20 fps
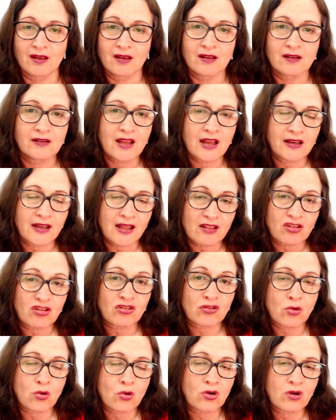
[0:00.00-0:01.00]
Now let's
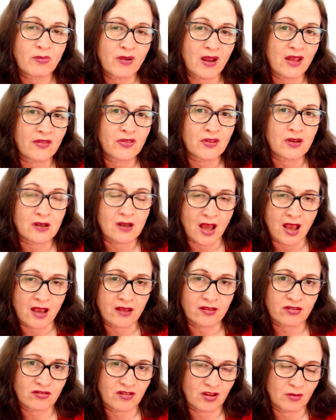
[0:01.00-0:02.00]
talk about the last
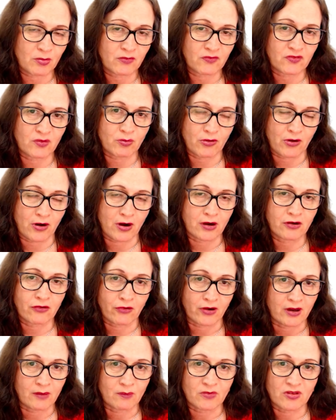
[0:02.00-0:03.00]
step of the
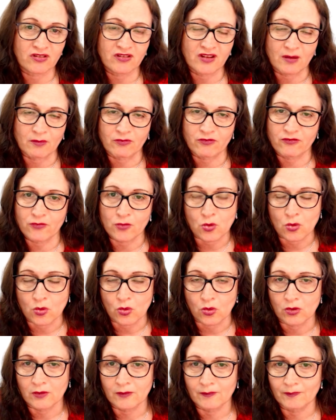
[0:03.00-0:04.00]
program, step 4.
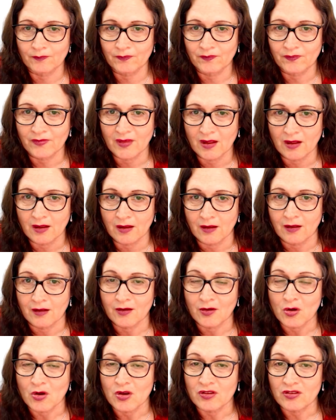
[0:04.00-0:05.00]

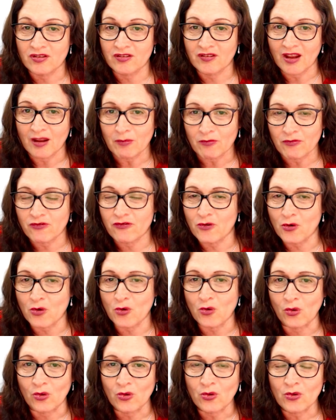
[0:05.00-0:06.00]
Step
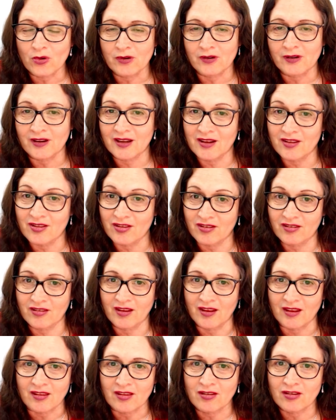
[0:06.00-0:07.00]
4
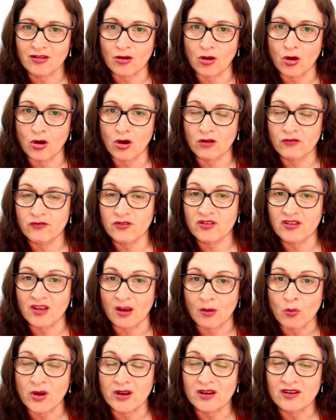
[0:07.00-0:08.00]
consists of
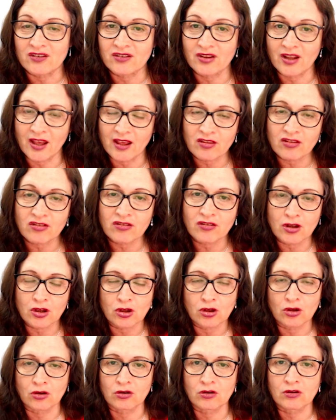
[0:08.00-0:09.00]
someone testing
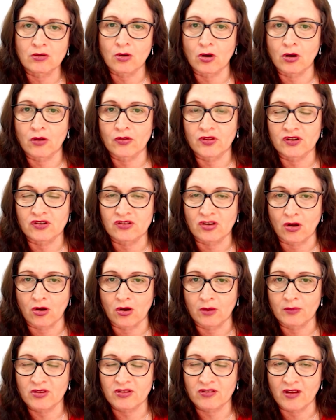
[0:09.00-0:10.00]
you on the
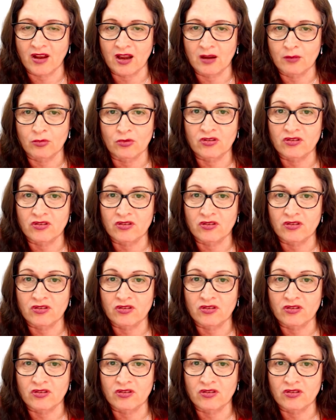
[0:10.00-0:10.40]
times tables